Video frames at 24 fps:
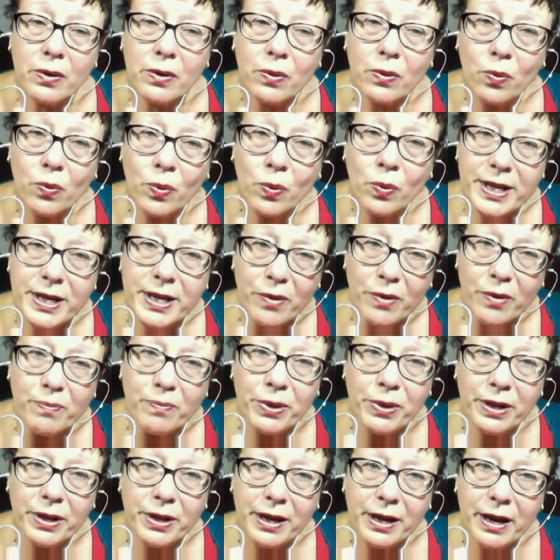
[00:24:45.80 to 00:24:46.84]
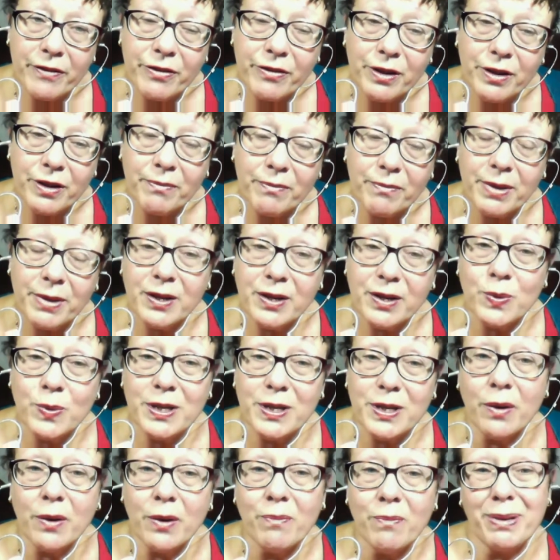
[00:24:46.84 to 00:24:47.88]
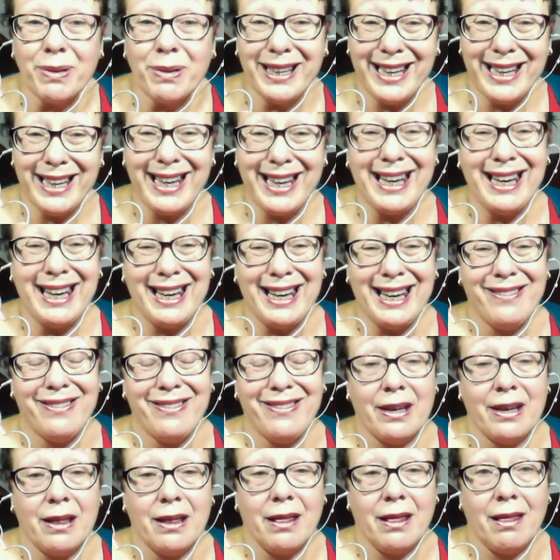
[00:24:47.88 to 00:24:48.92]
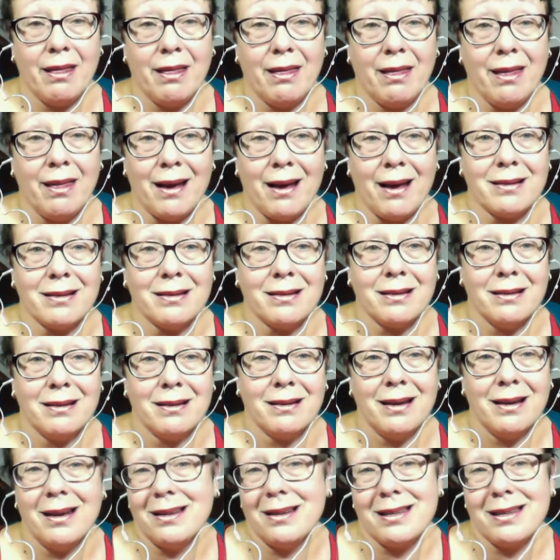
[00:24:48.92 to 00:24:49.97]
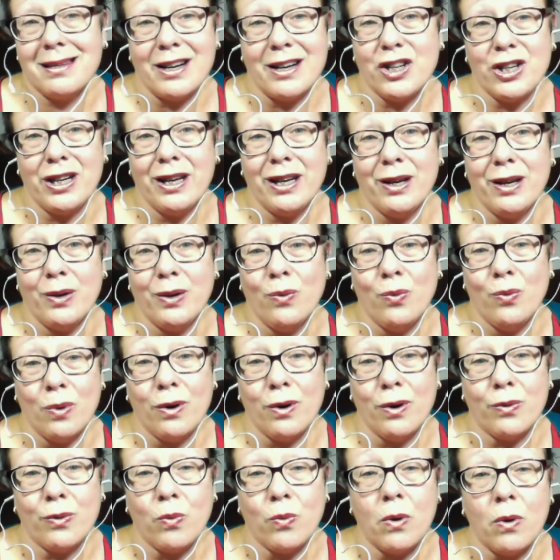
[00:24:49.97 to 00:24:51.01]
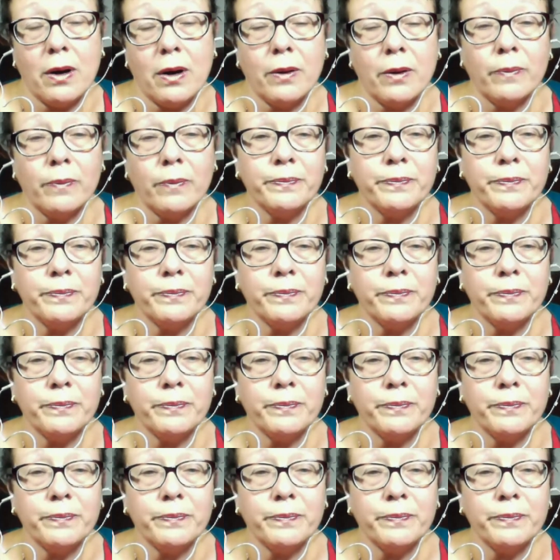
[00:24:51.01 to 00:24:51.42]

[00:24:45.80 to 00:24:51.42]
we don't put in the effort because we don't believe that it's actually worthwhile.